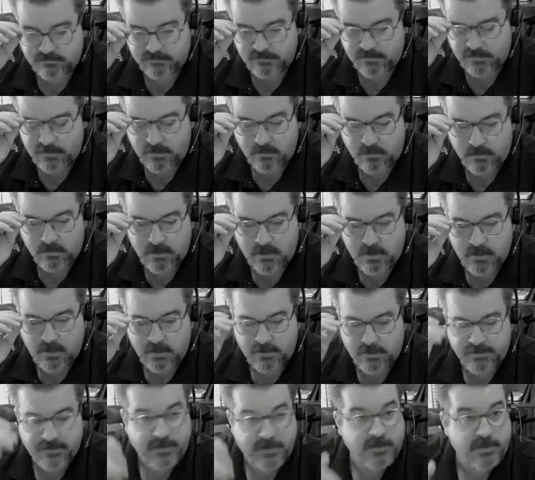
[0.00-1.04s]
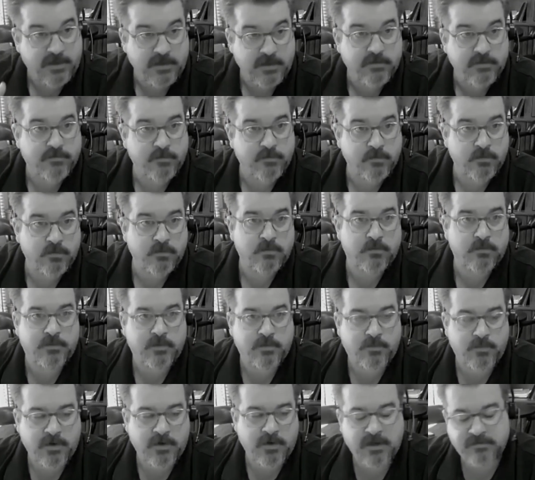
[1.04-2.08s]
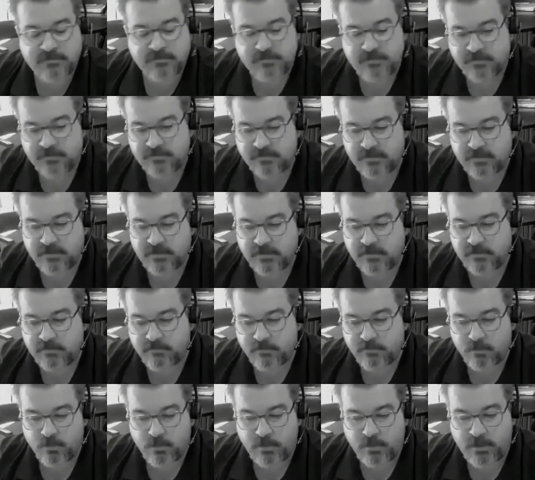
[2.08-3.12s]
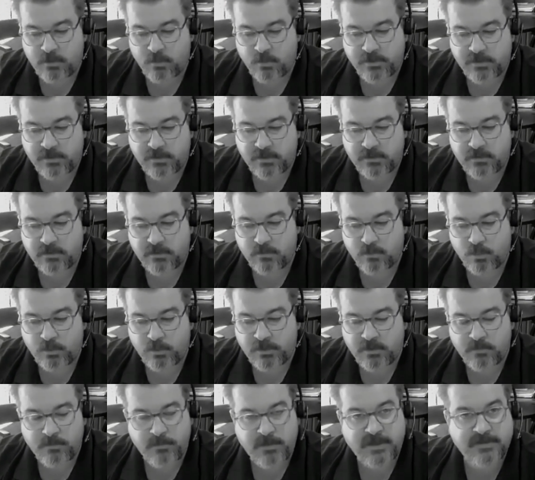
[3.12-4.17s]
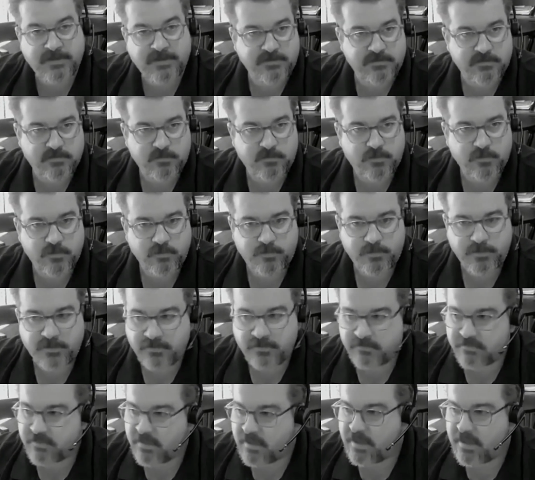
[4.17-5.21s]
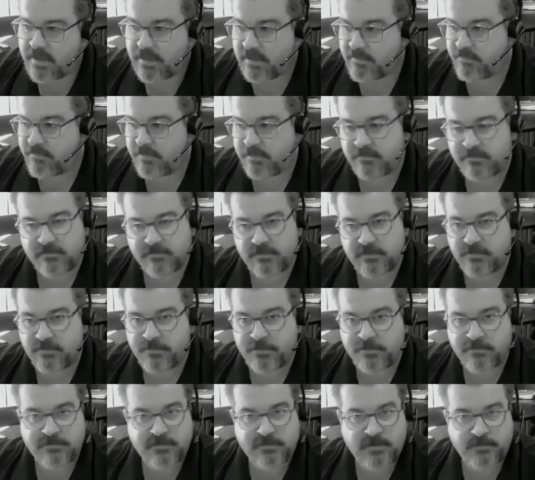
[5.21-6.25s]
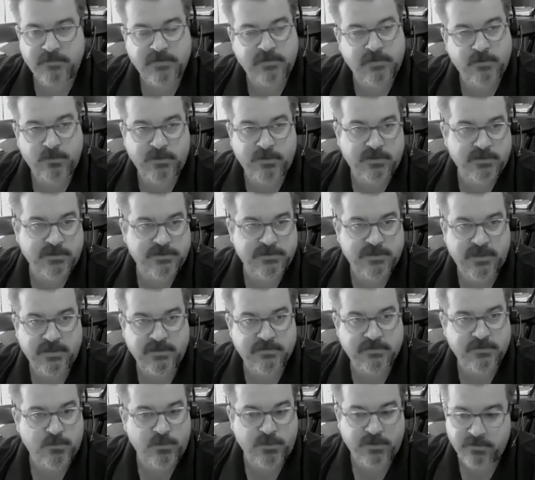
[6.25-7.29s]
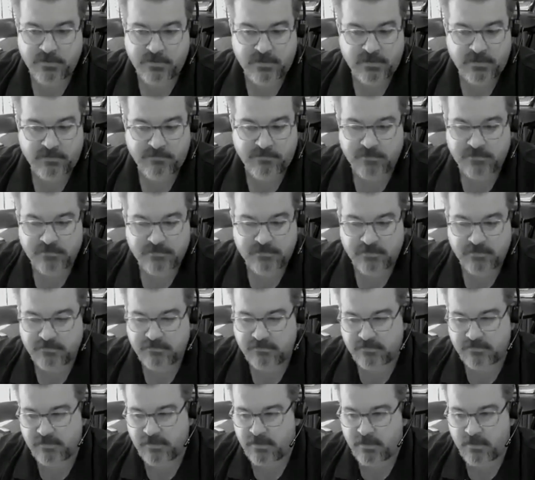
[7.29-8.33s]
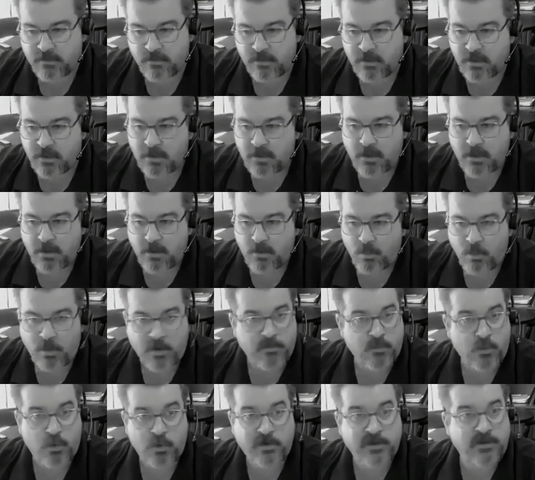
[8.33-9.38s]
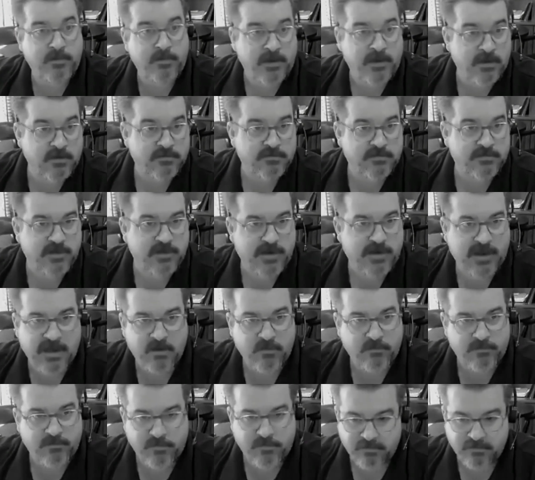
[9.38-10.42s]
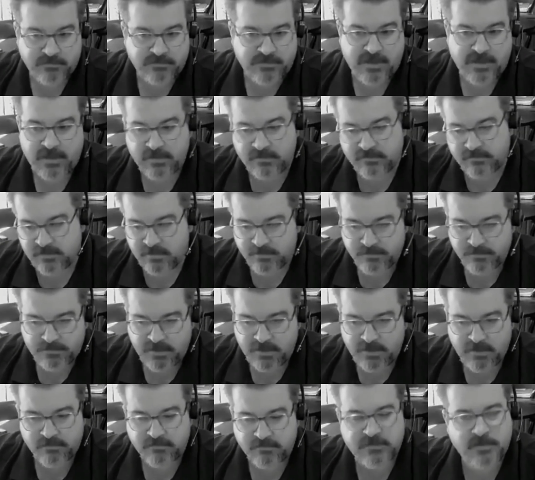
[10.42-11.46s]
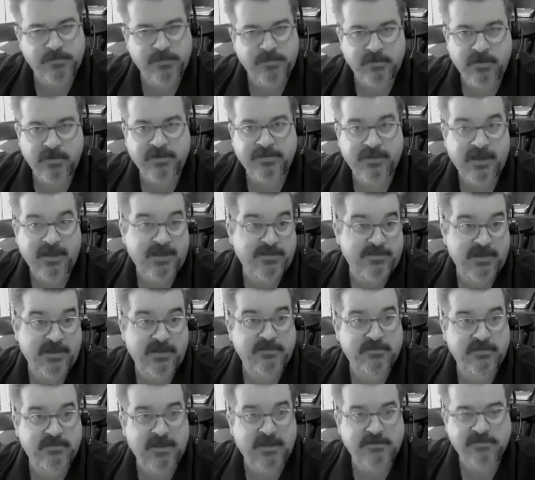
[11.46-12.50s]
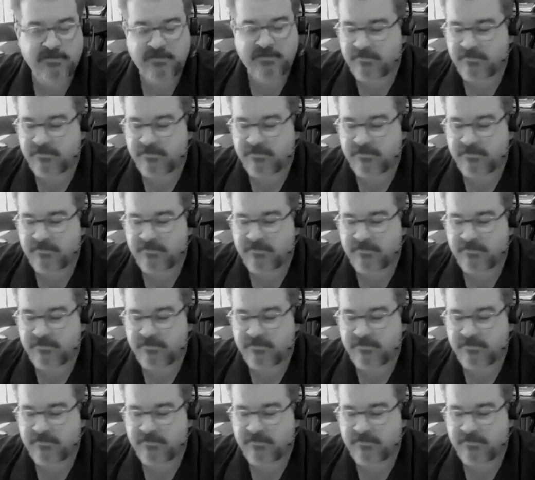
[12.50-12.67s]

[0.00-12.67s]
you know, thinking through the process, thinking through where we can make these improvements. If it's something that we can change quickly, if it's just, you know, one more email sent out for a status update or something like that, that's